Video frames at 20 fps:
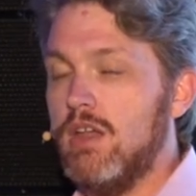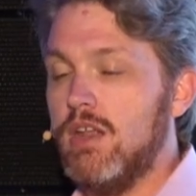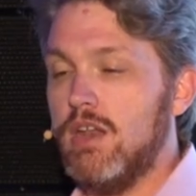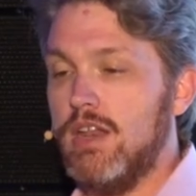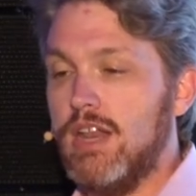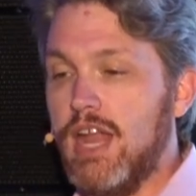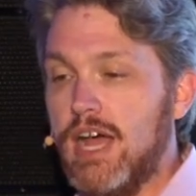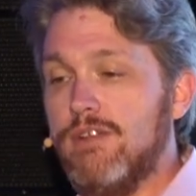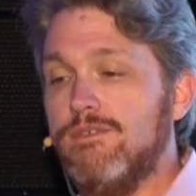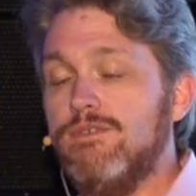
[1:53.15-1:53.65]

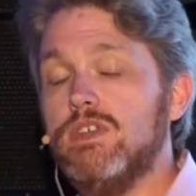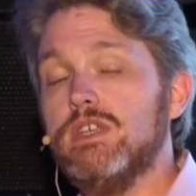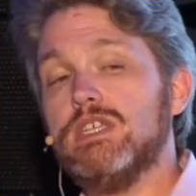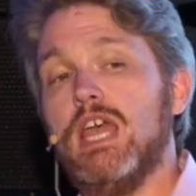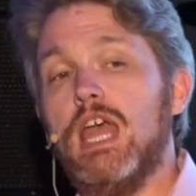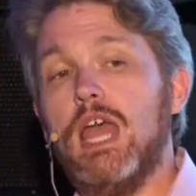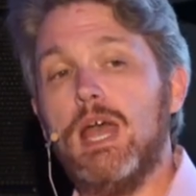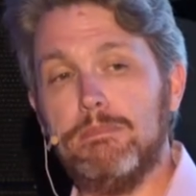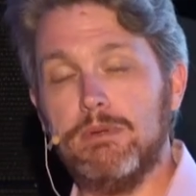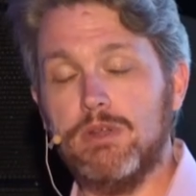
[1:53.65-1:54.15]
None of this
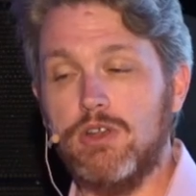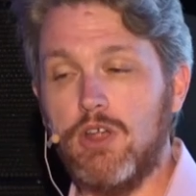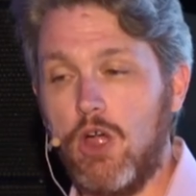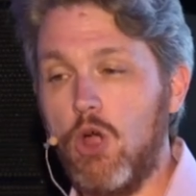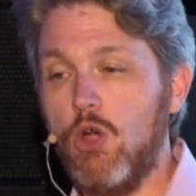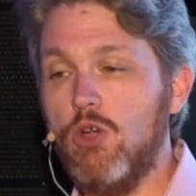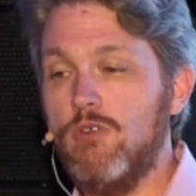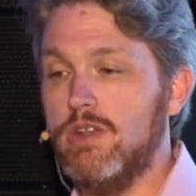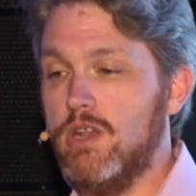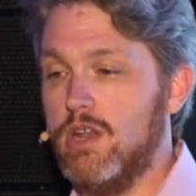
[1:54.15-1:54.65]
happened
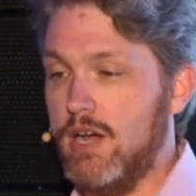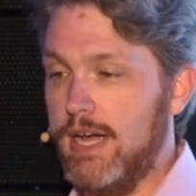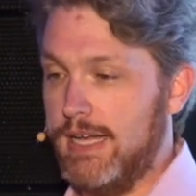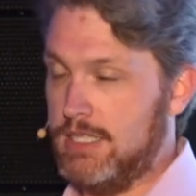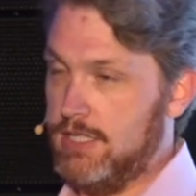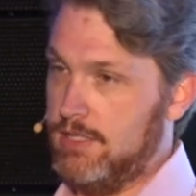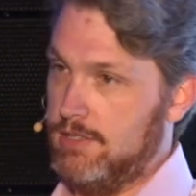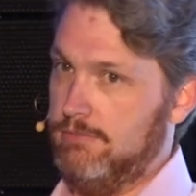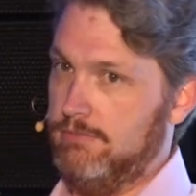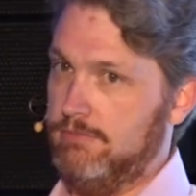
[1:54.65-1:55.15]

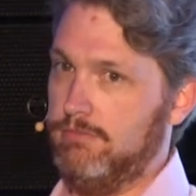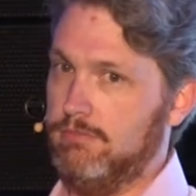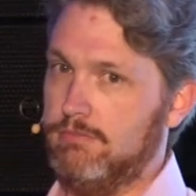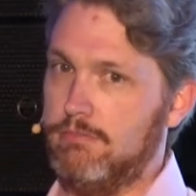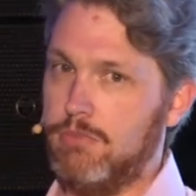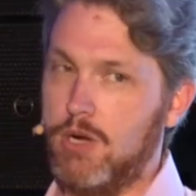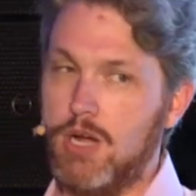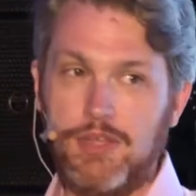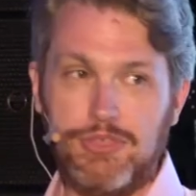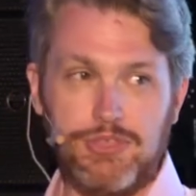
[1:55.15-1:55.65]
overnight.
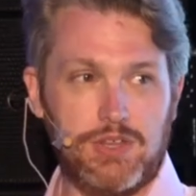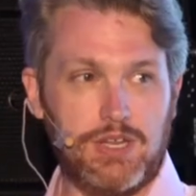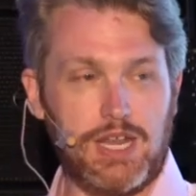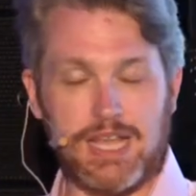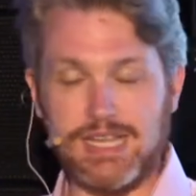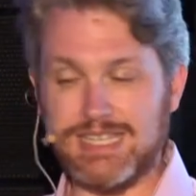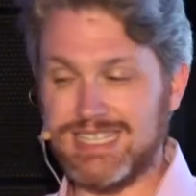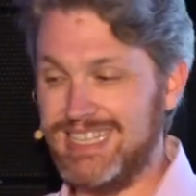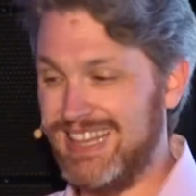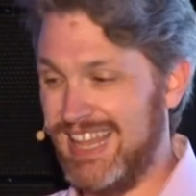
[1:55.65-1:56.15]
Python
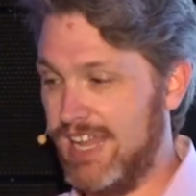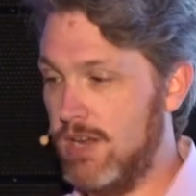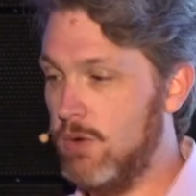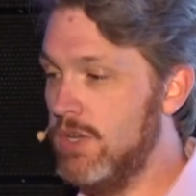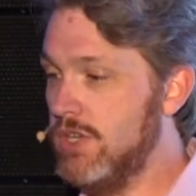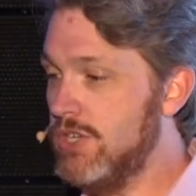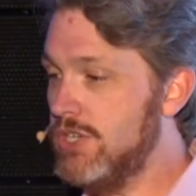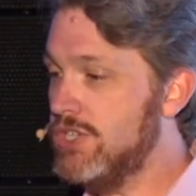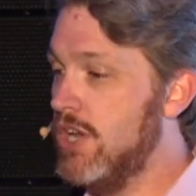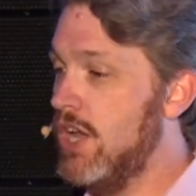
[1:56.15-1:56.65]
as a
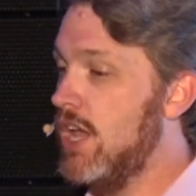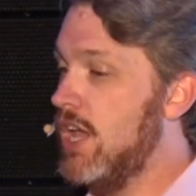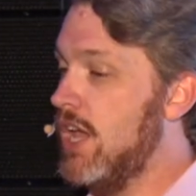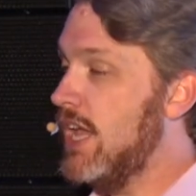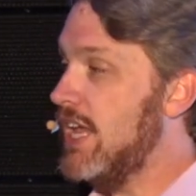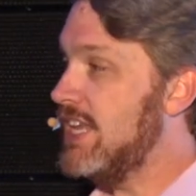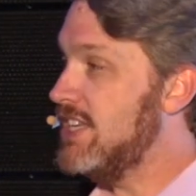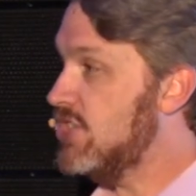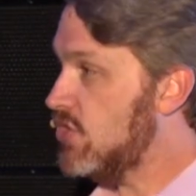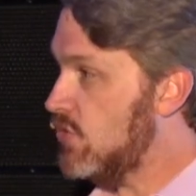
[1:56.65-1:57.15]
language
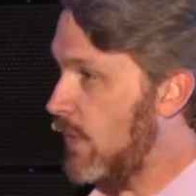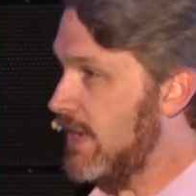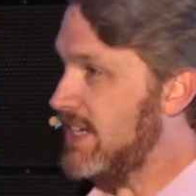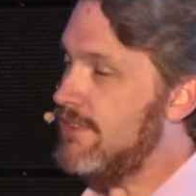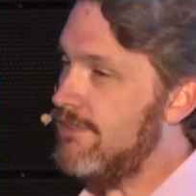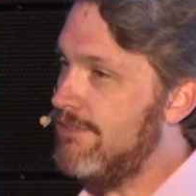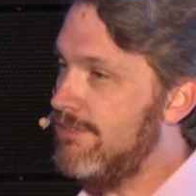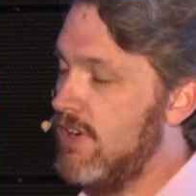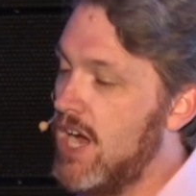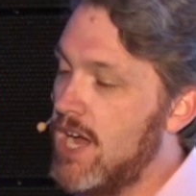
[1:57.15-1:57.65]
is
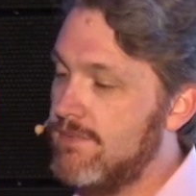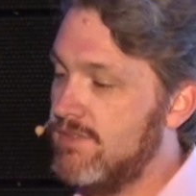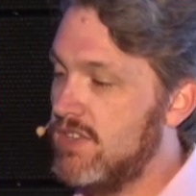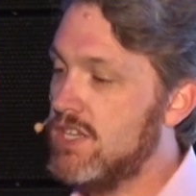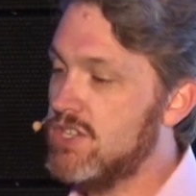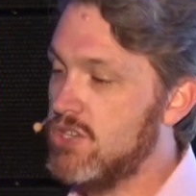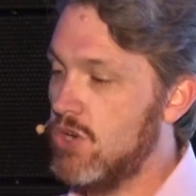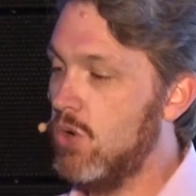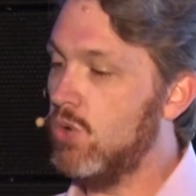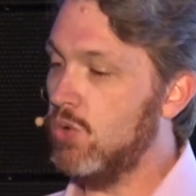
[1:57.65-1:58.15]
25
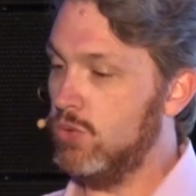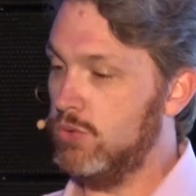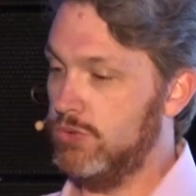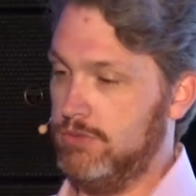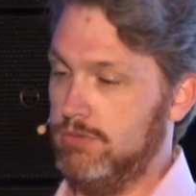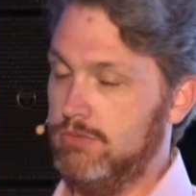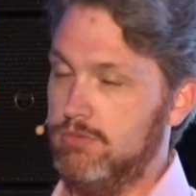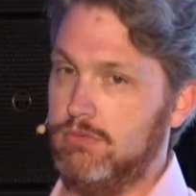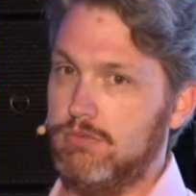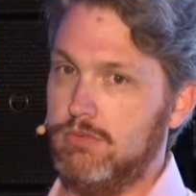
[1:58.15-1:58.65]
years old.
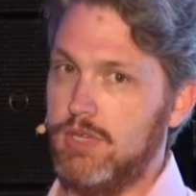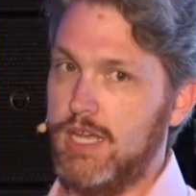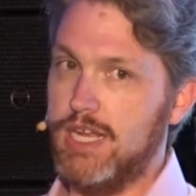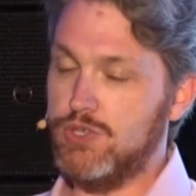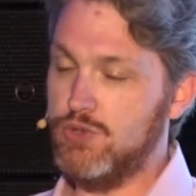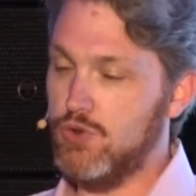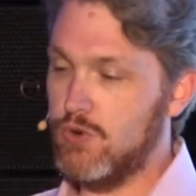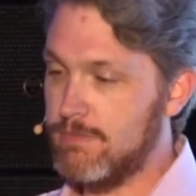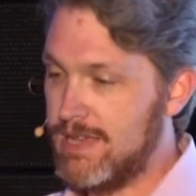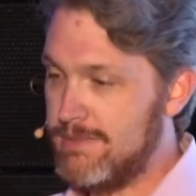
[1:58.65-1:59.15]
It
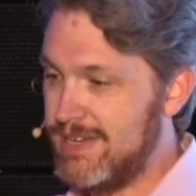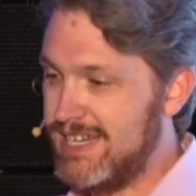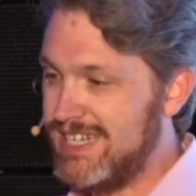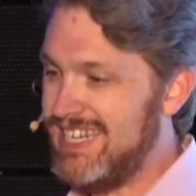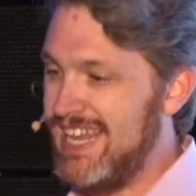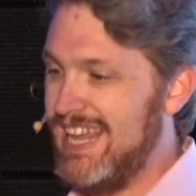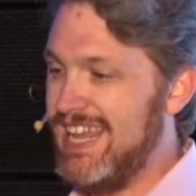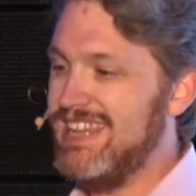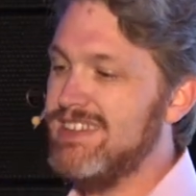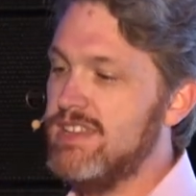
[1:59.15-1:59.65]
took maybe
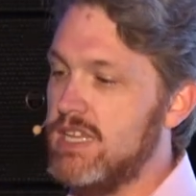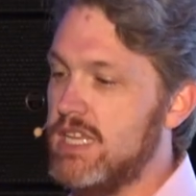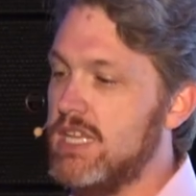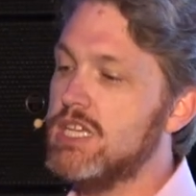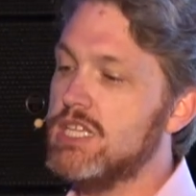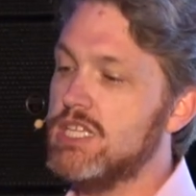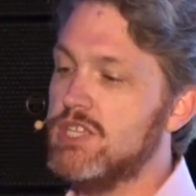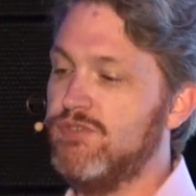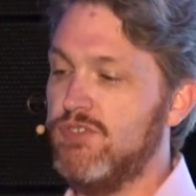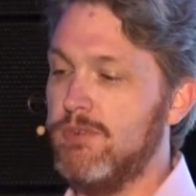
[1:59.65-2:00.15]
10
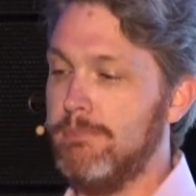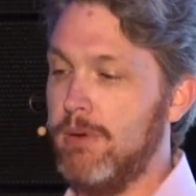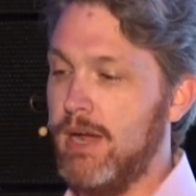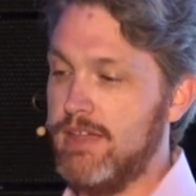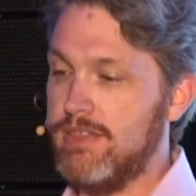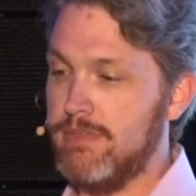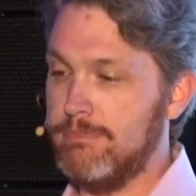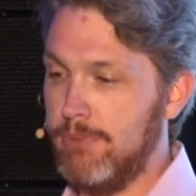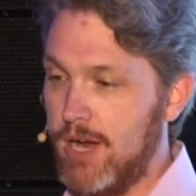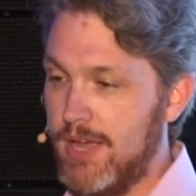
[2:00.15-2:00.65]
years for
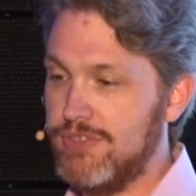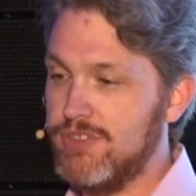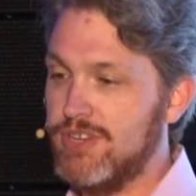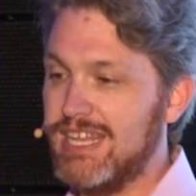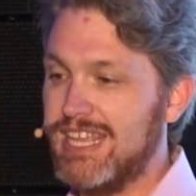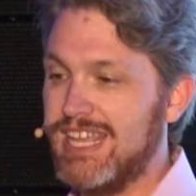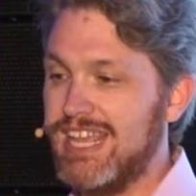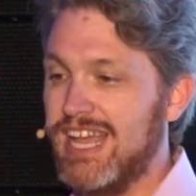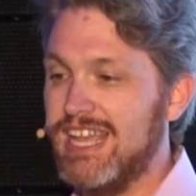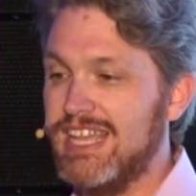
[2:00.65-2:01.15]
Python
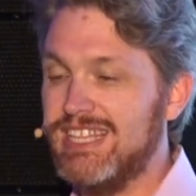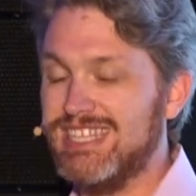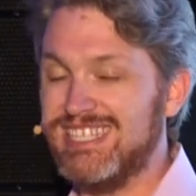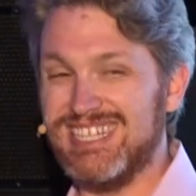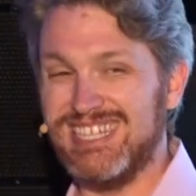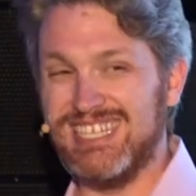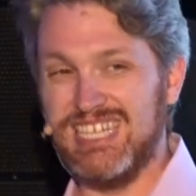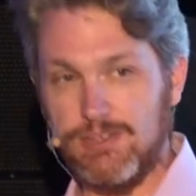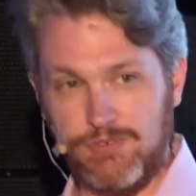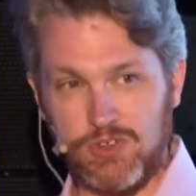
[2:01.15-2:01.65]
to gain
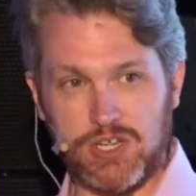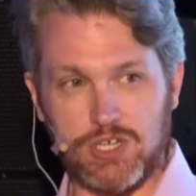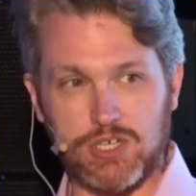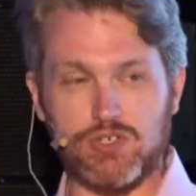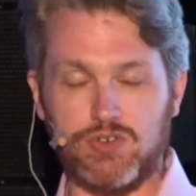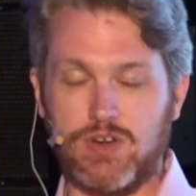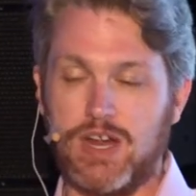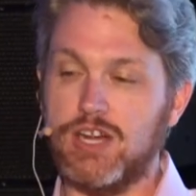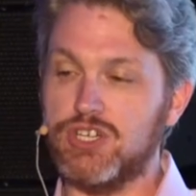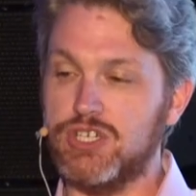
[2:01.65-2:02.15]
significant
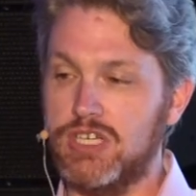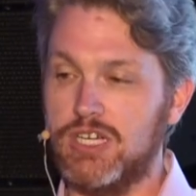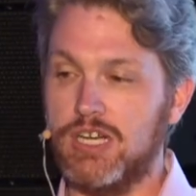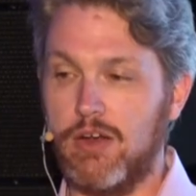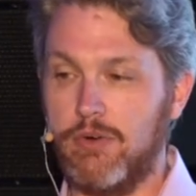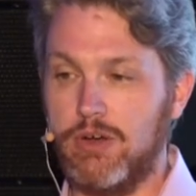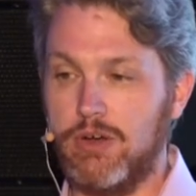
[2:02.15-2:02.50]
traction in our